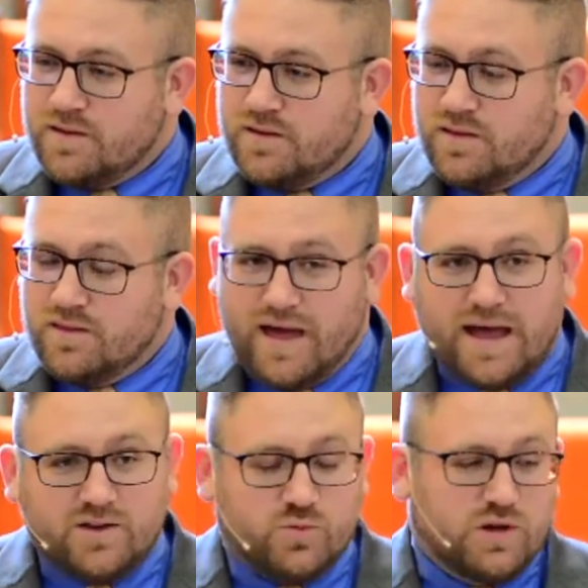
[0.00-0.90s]

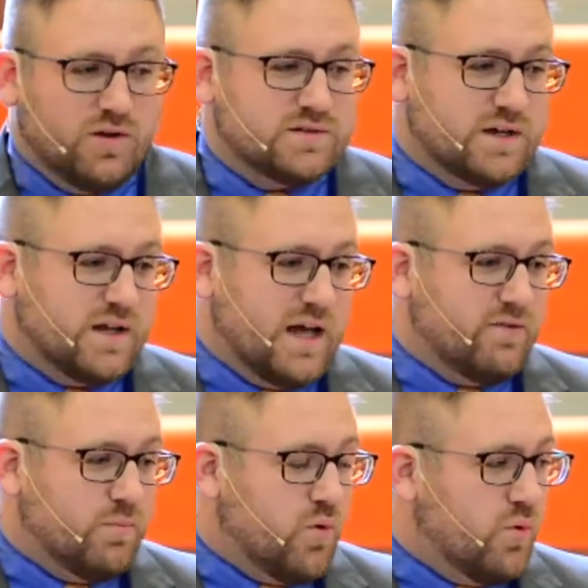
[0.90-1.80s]
That is what it looks like to have
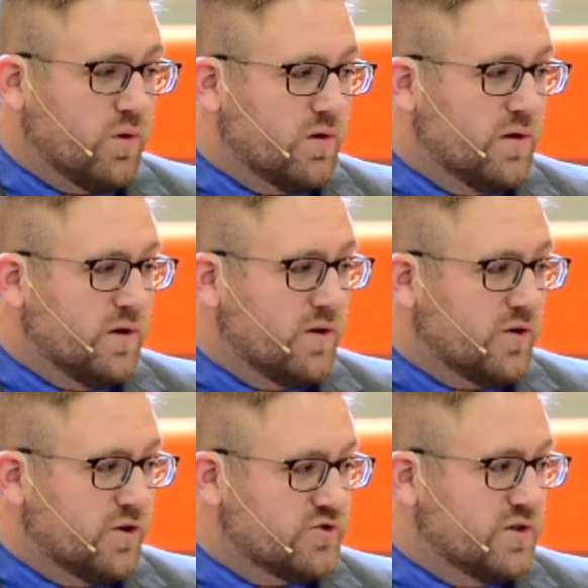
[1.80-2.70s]
a poor
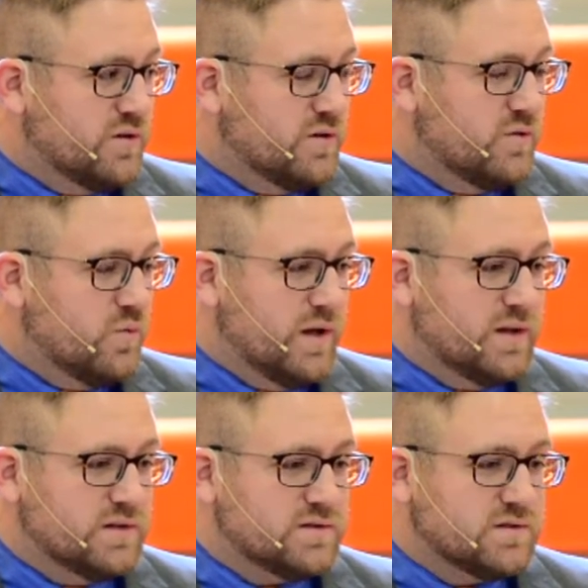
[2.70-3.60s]
Christian
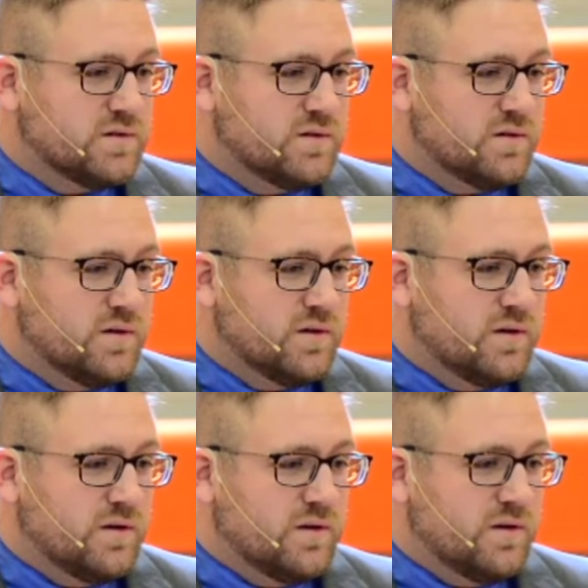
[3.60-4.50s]
witness.
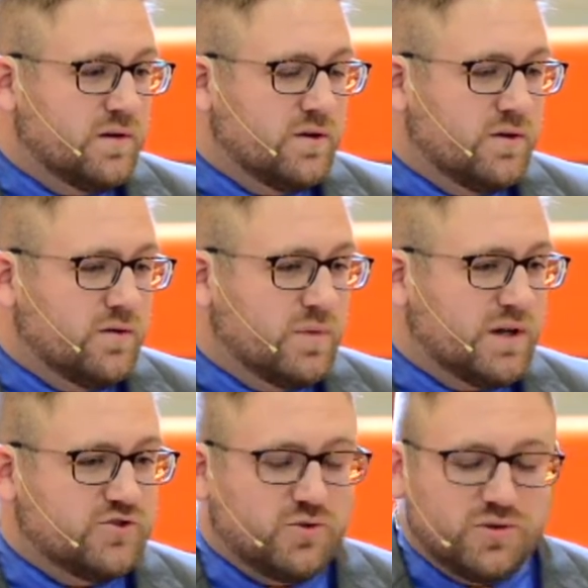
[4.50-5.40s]

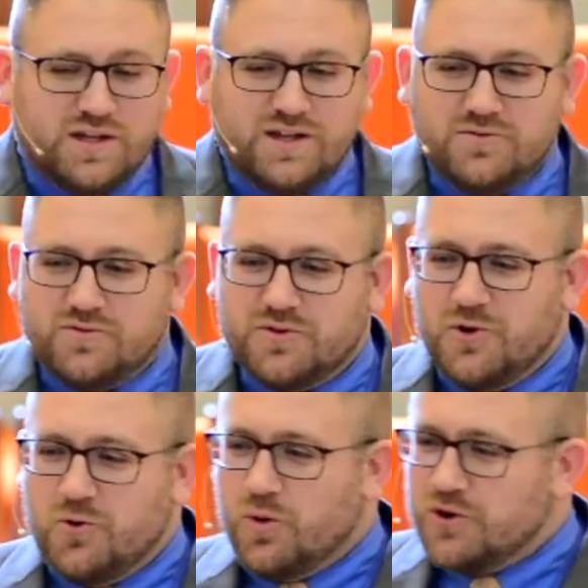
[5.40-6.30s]
Because you leave
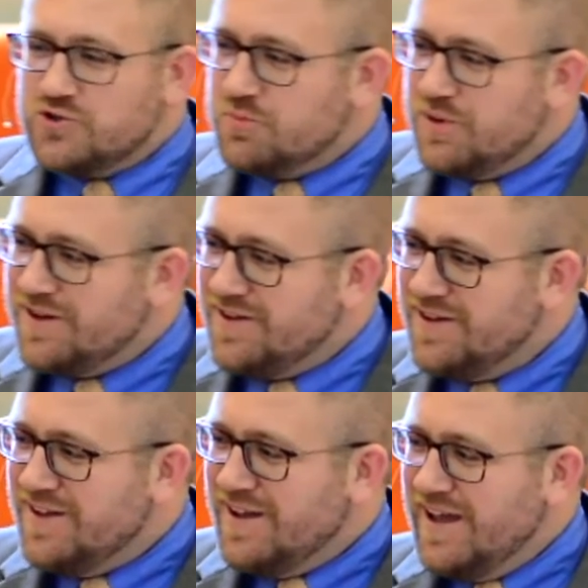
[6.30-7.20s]
worshiping
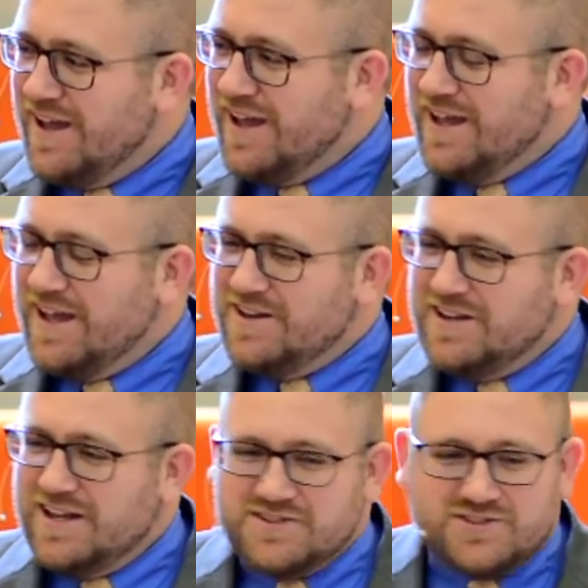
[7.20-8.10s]
and, and,
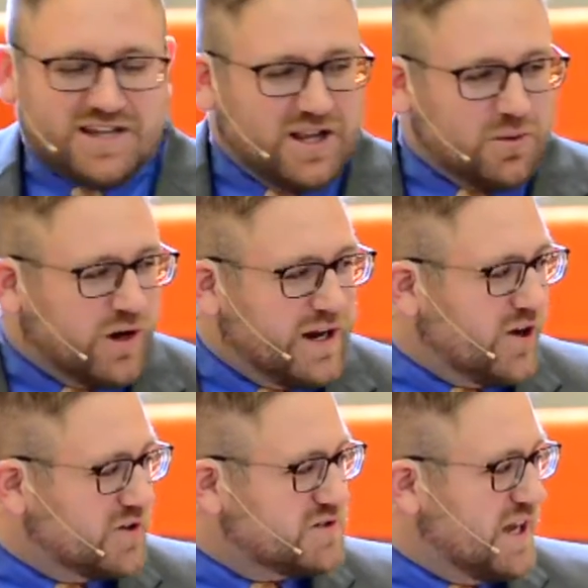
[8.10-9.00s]
and celebrating
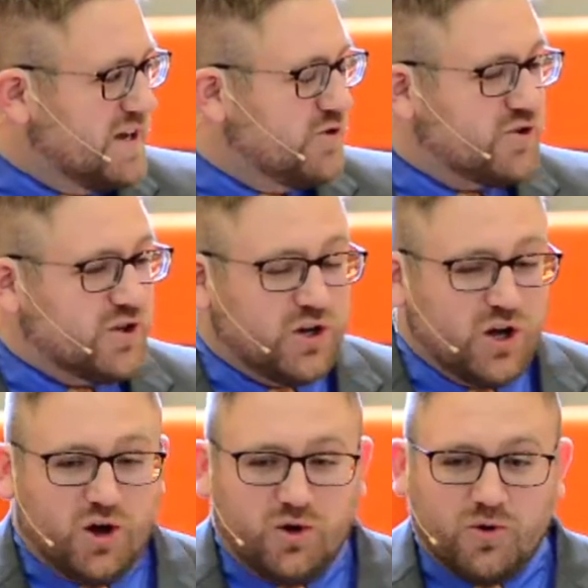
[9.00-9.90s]
our Savior to
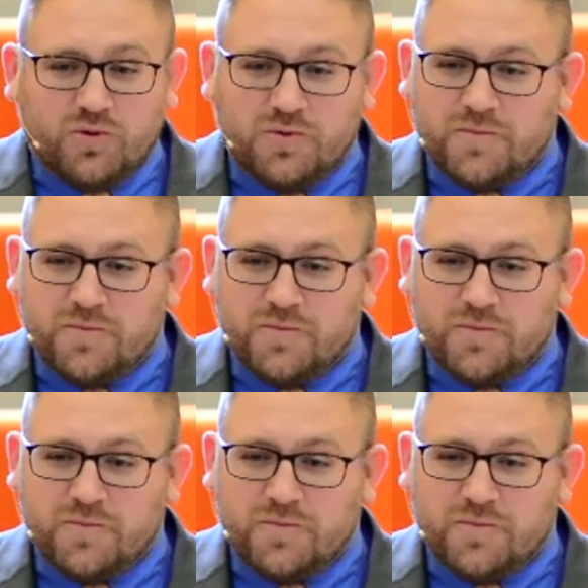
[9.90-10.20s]
go